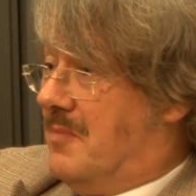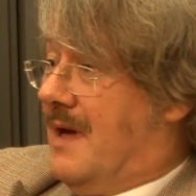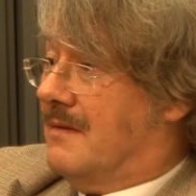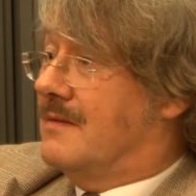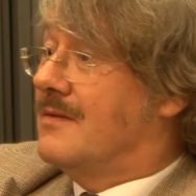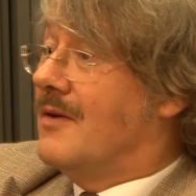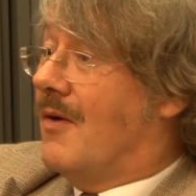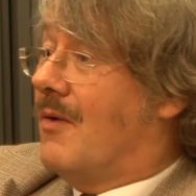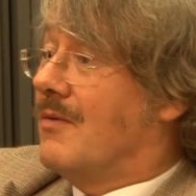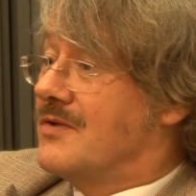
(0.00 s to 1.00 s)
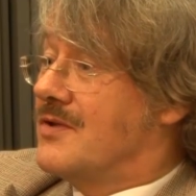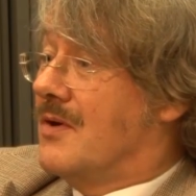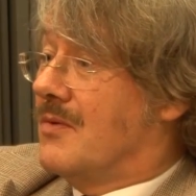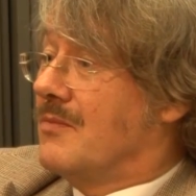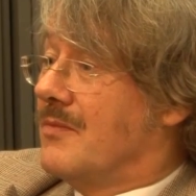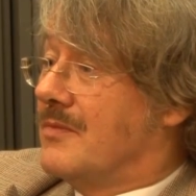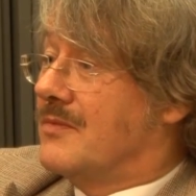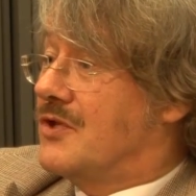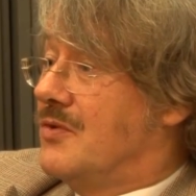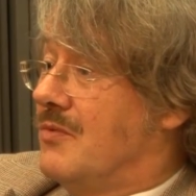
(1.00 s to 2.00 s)
but also
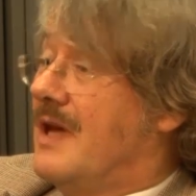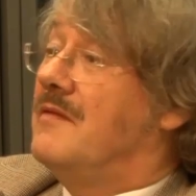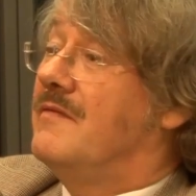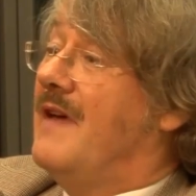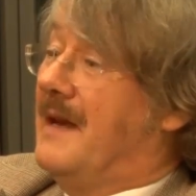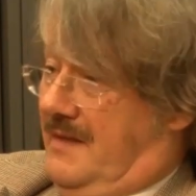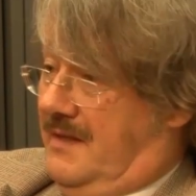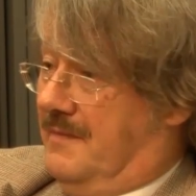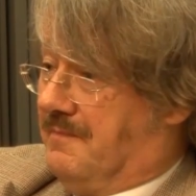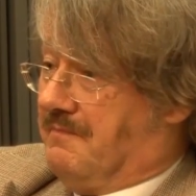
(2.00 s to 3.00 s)
to invent.